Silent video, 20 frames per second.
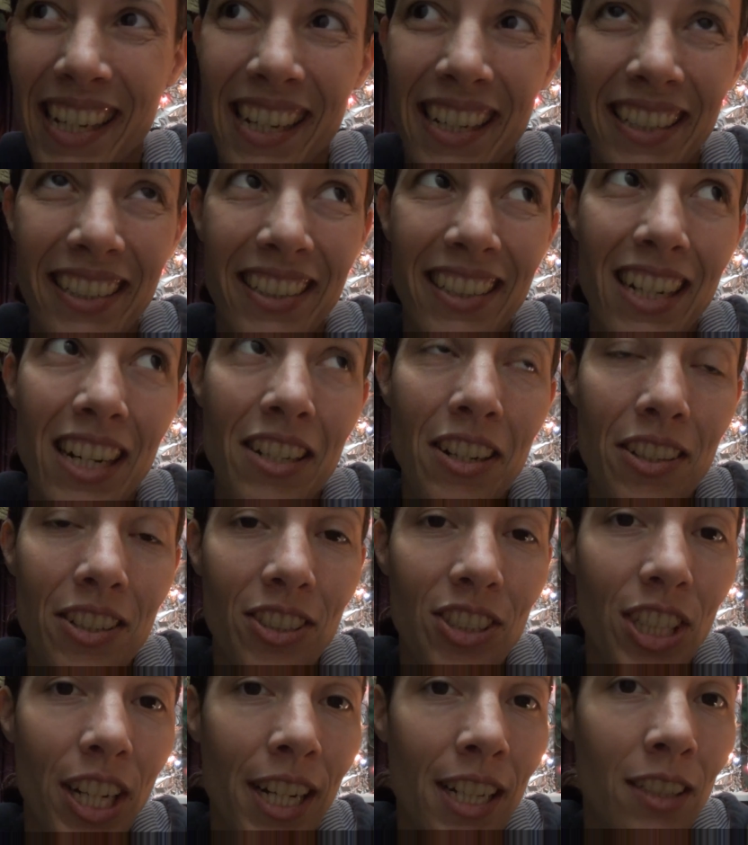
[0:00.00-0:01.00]
Another
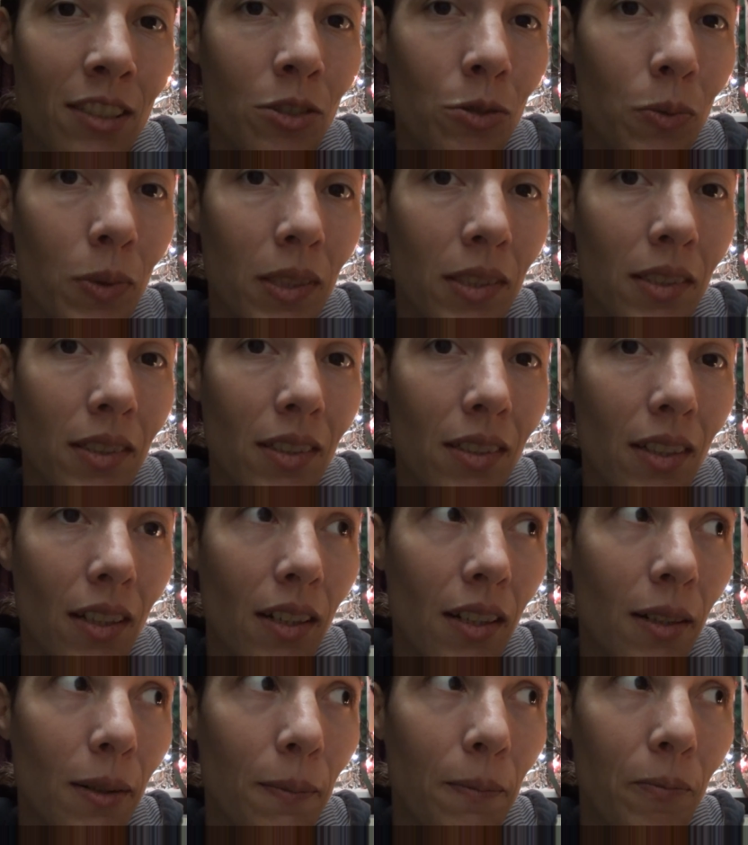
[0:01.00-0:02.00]
change was
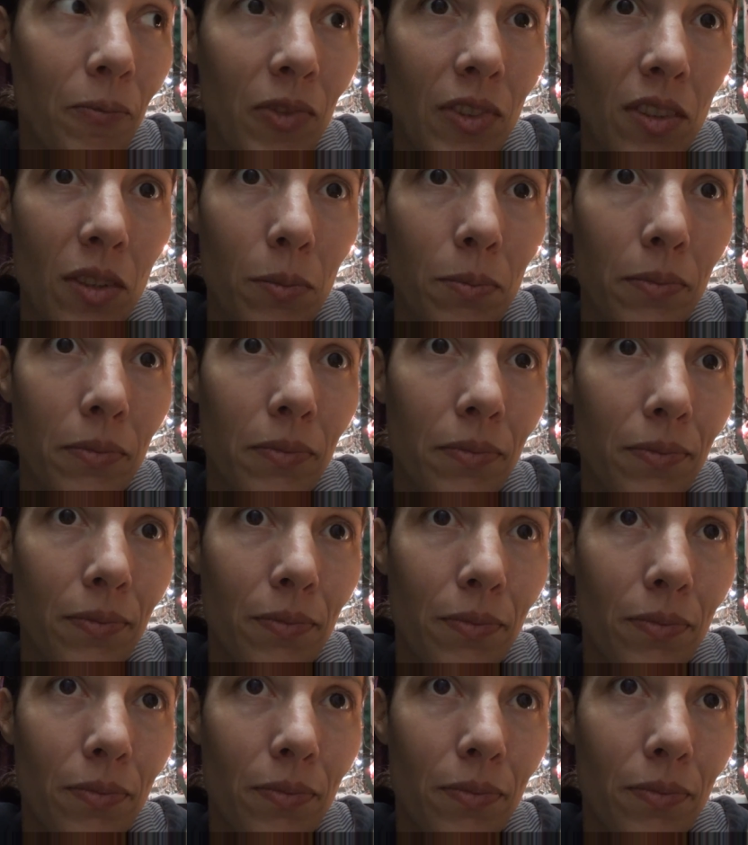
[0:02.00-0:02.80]
some,